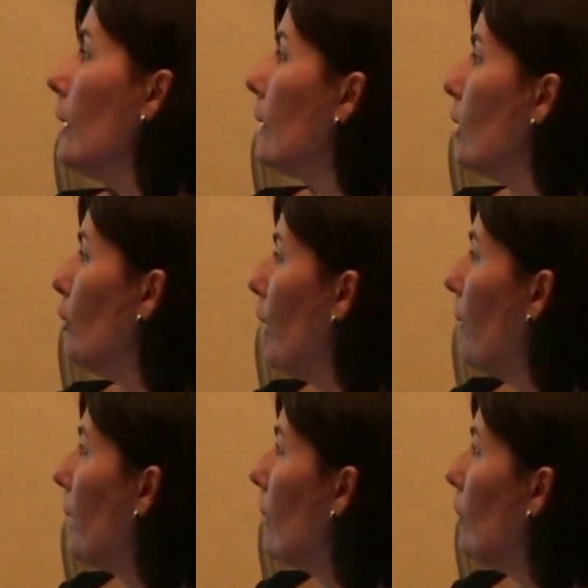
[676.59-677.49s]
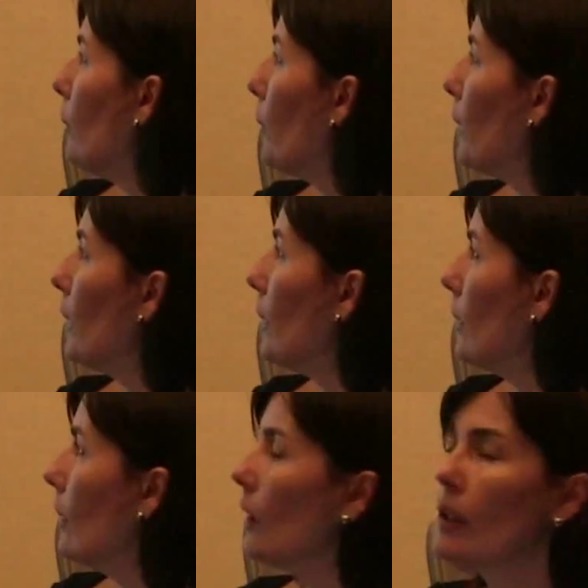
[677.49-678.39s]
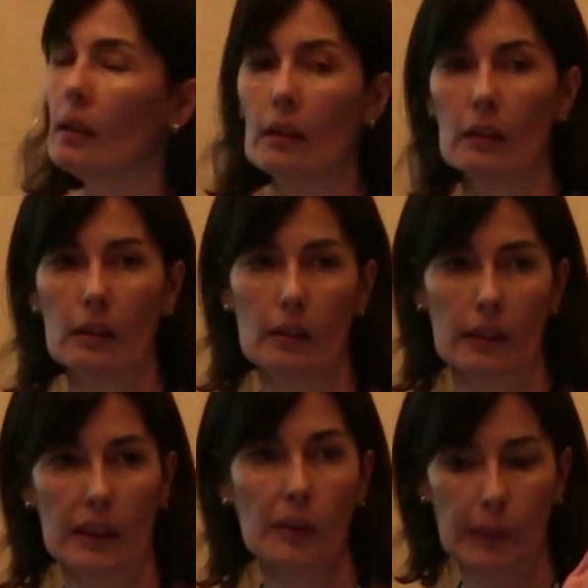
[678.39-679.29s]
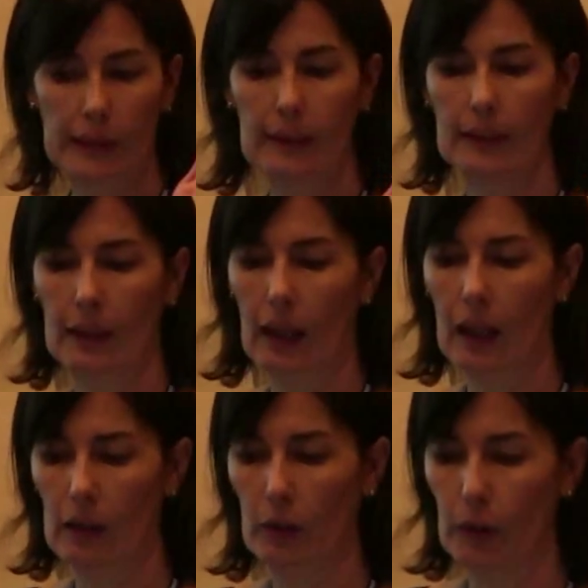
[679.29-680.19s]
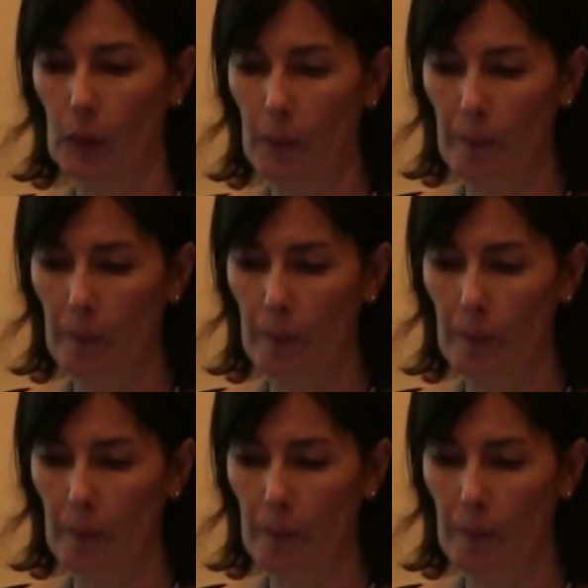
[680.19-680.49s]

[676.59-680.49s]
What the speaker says: the spherical aberration increased also.